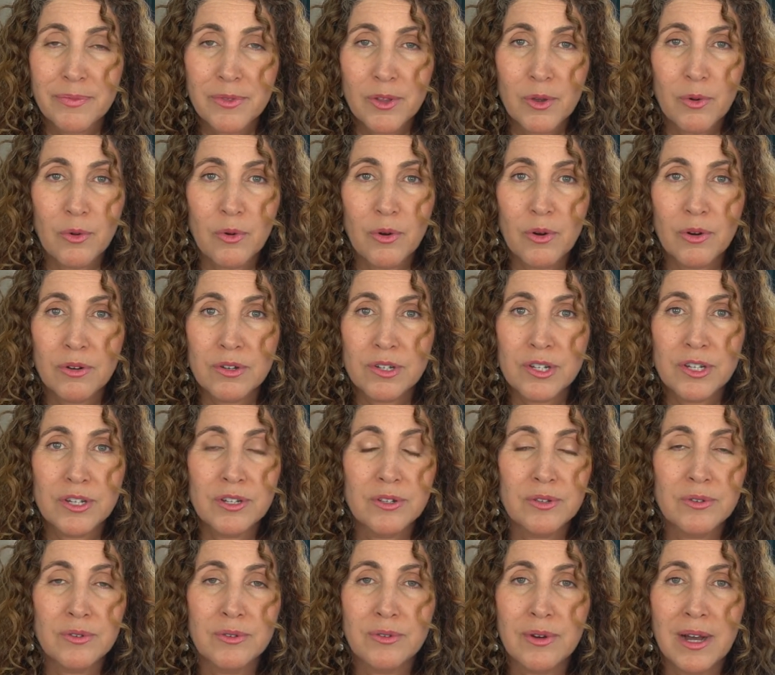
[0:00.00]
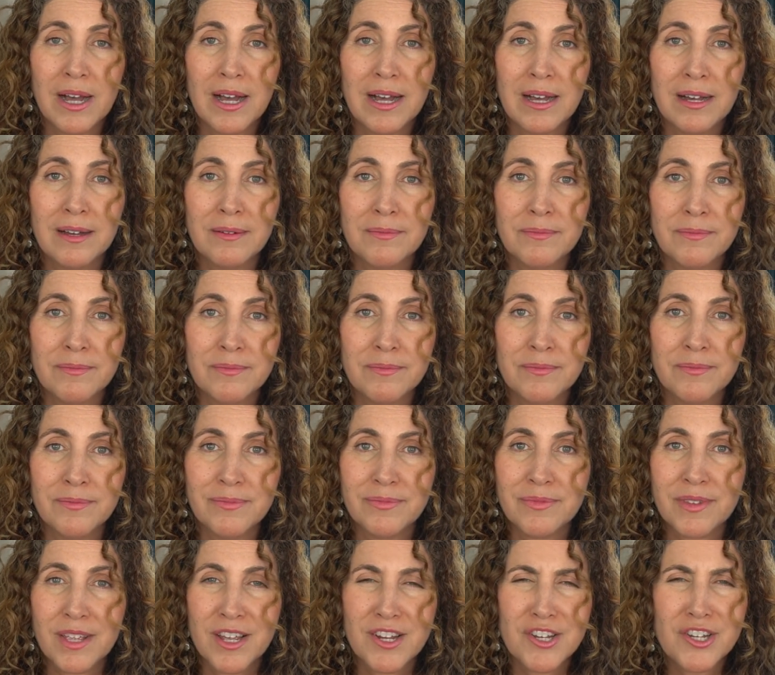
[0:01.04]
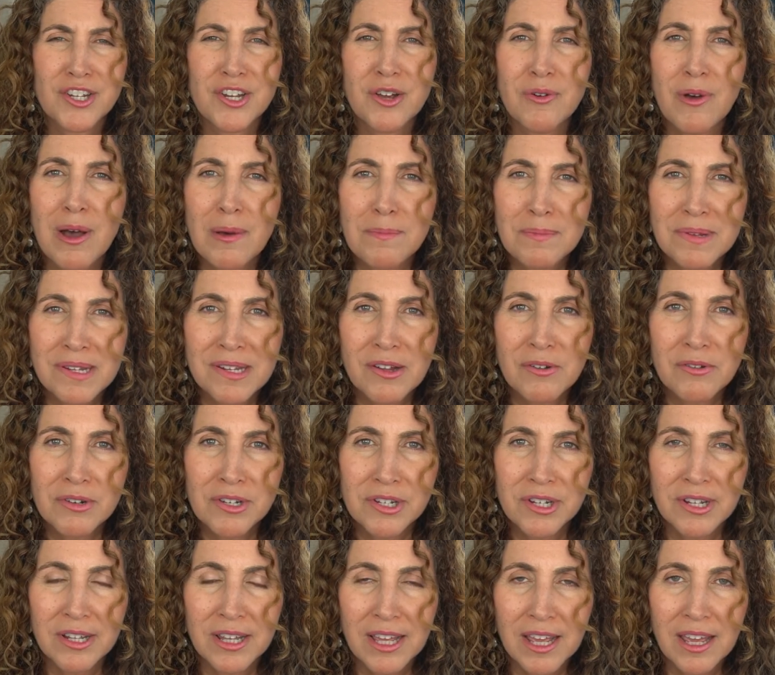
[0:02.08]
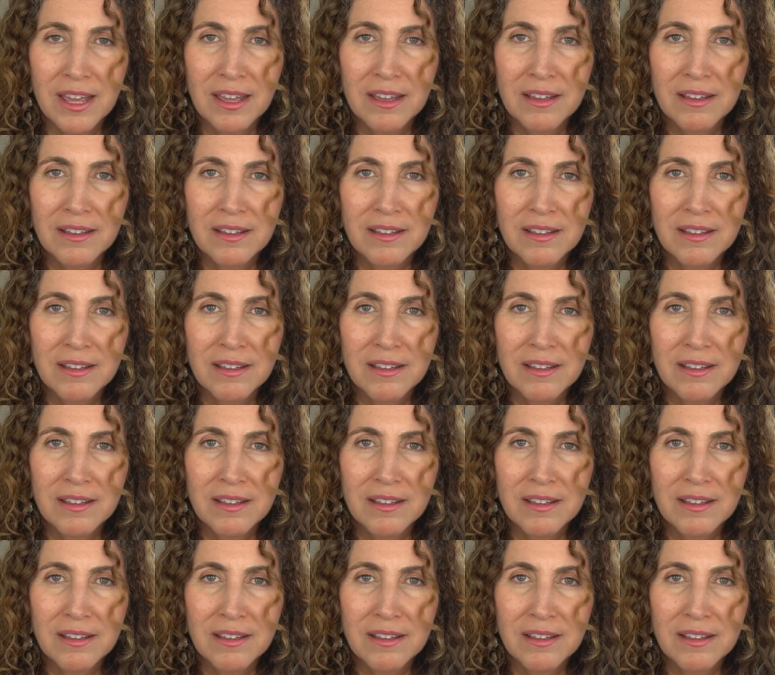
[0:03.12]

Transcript: or to show up socially.